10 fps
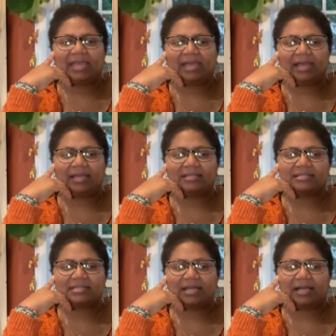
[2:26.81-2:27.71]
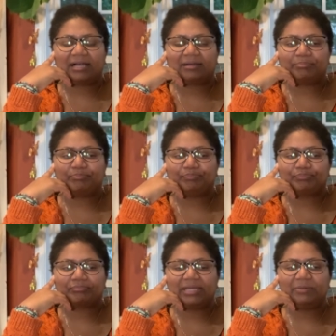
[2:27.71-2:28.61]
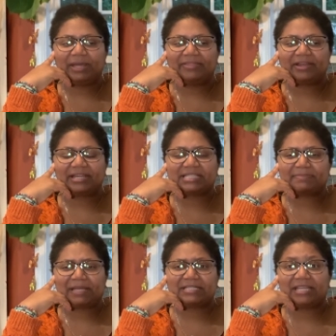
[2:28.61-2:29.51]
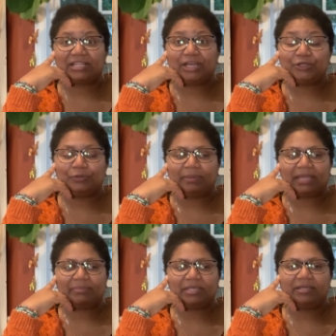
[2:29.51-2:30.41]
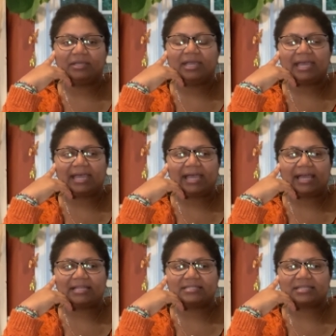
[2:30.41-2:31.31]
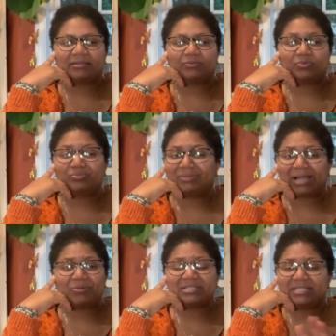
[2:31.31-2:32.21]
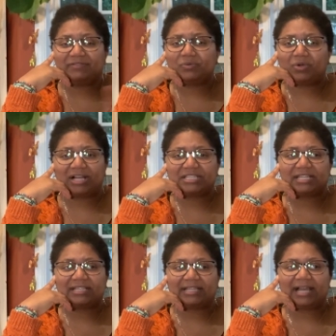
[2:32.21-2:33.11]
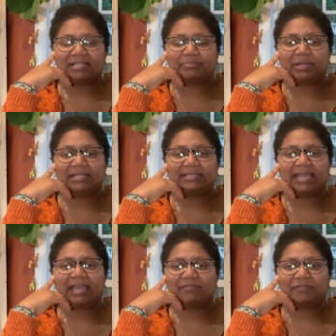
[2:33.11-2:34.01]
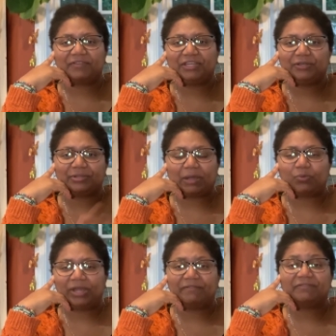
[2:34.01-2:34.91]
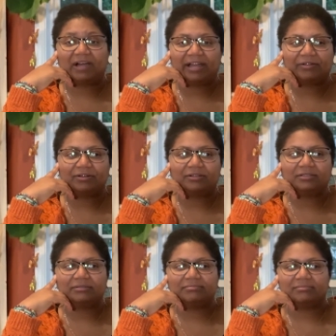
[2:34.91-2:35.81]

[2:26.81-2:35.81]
And um, anyway, they're expecting a new baby. And I wasn't even watching that, but they have a video that went viral